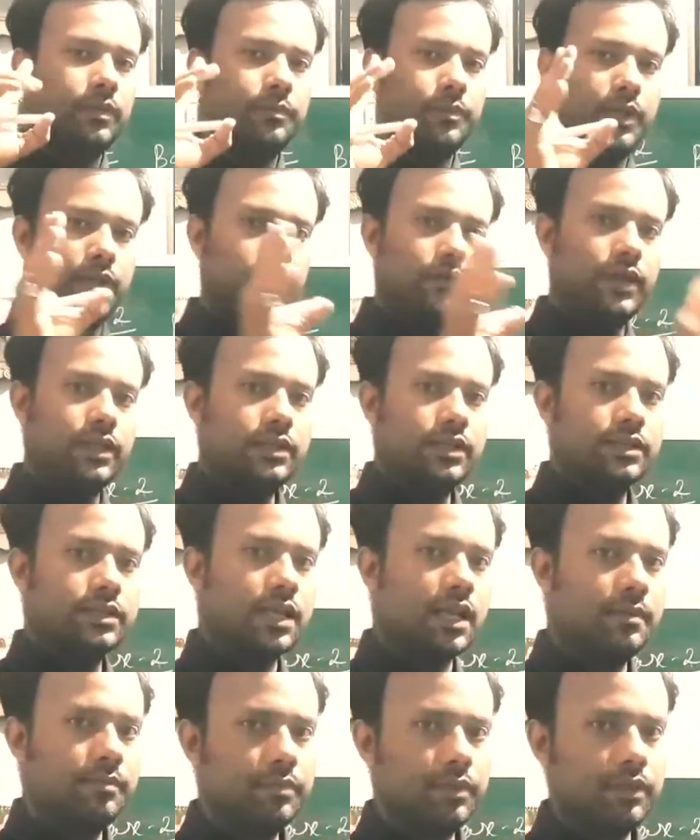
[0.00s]
previous
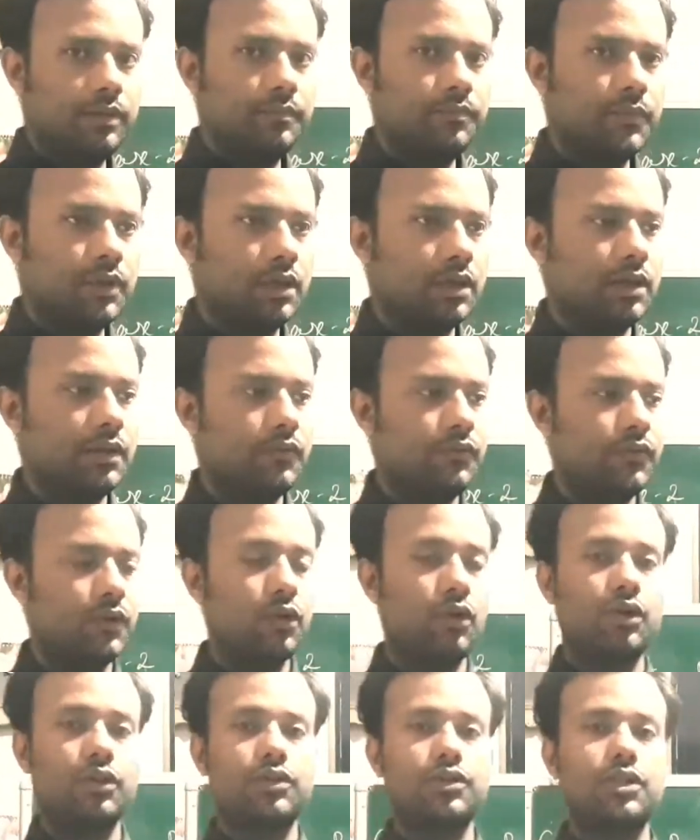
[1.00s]
example, the
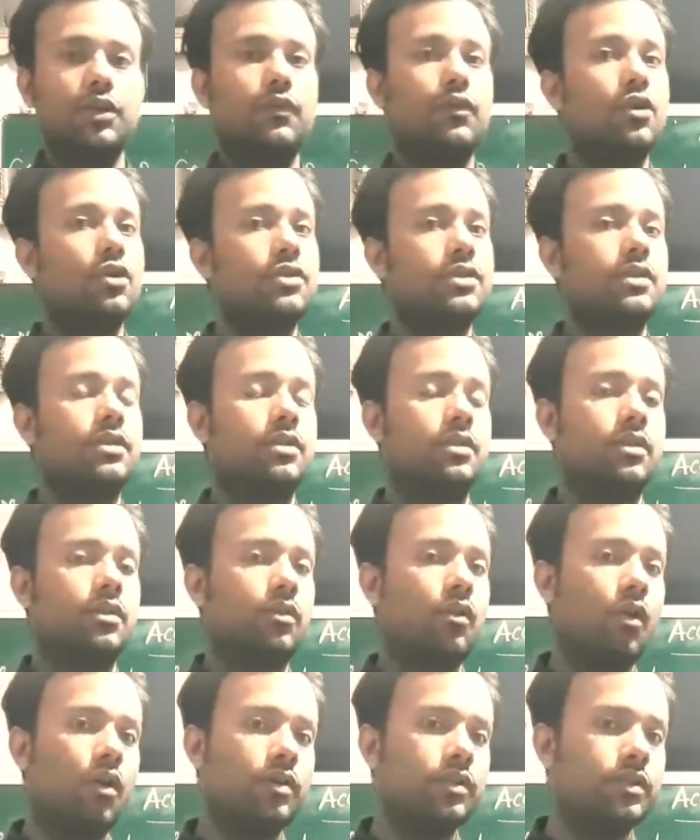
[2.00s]
velocity was
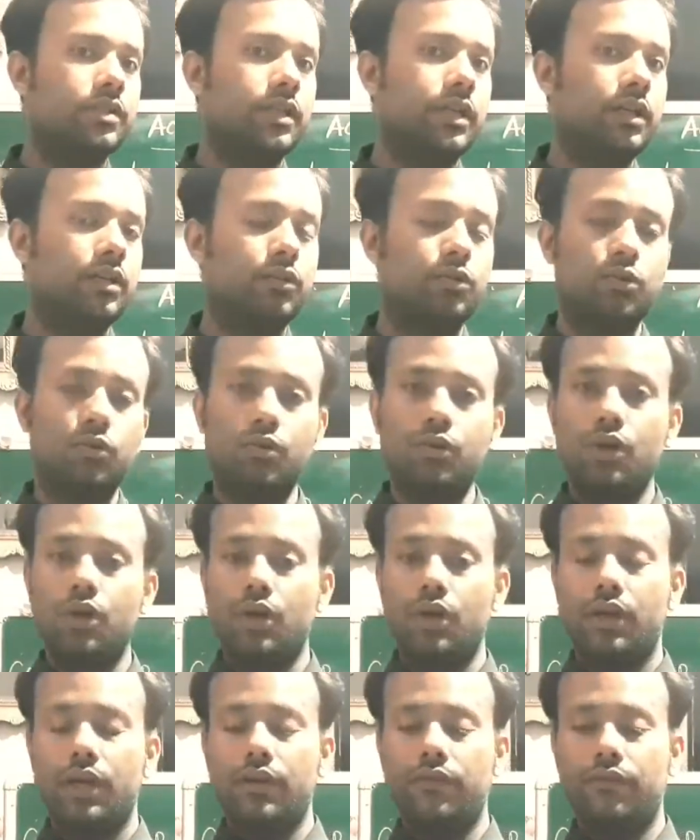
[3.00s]
constant. So
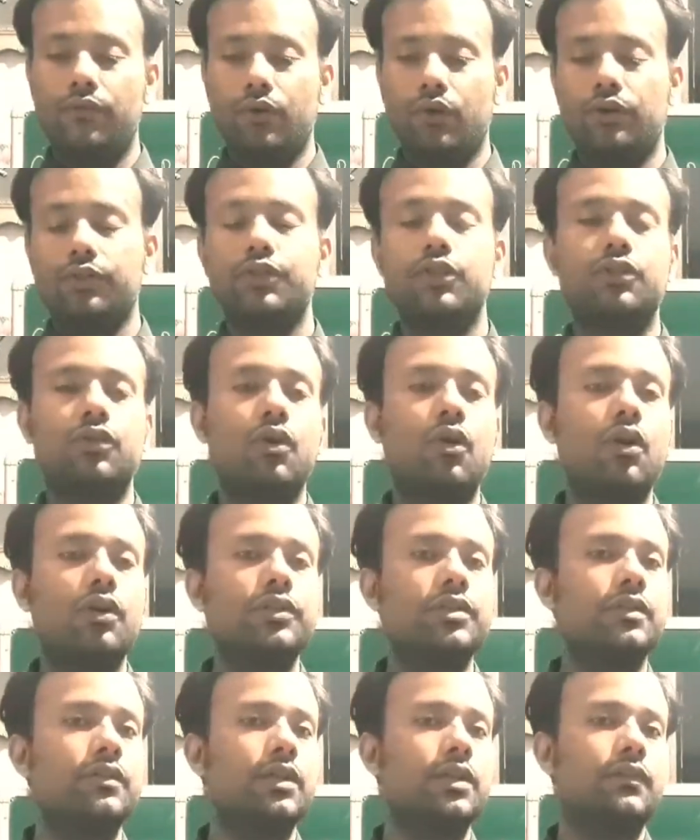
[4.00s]
if velocity is
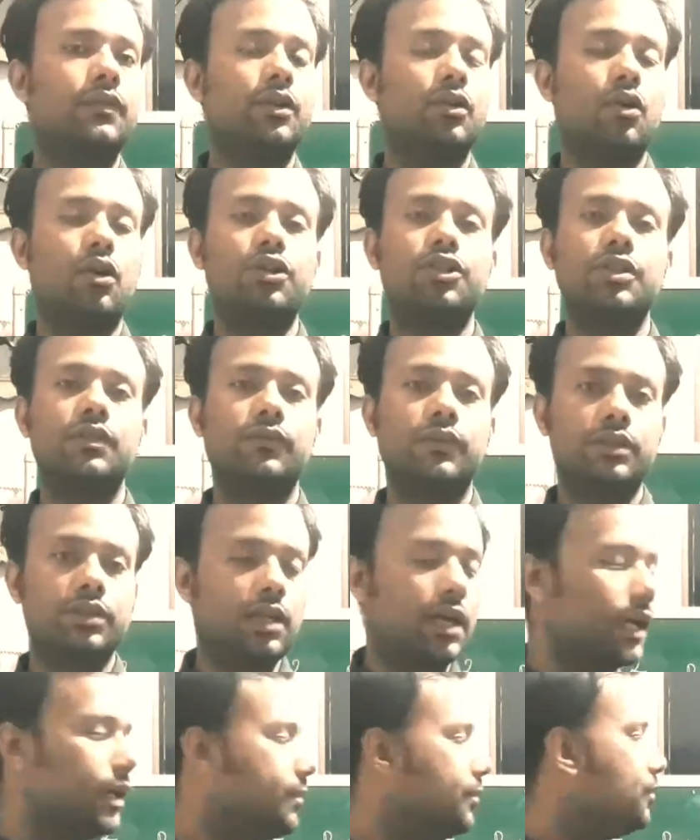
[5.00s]
constant, it will not change with
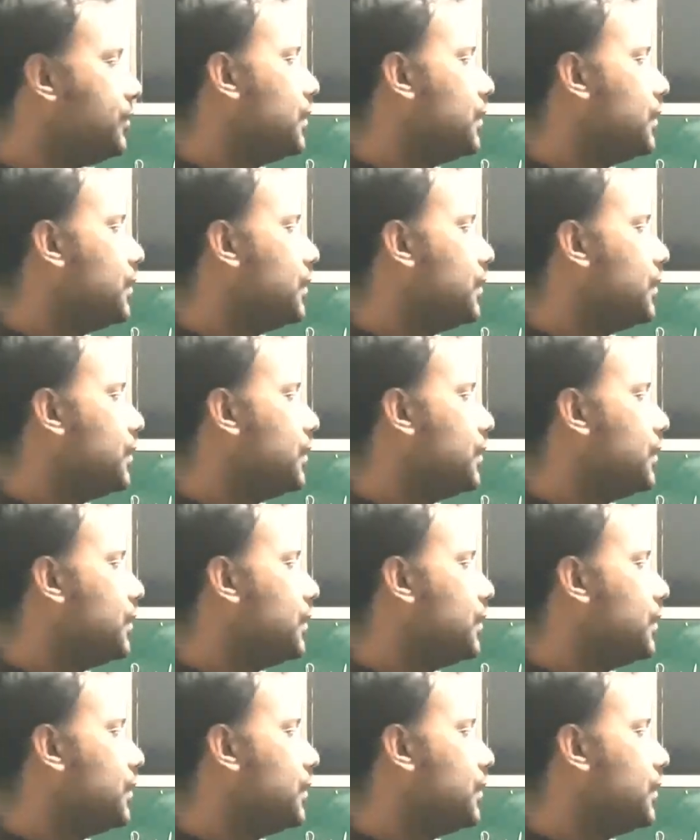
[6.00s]
time.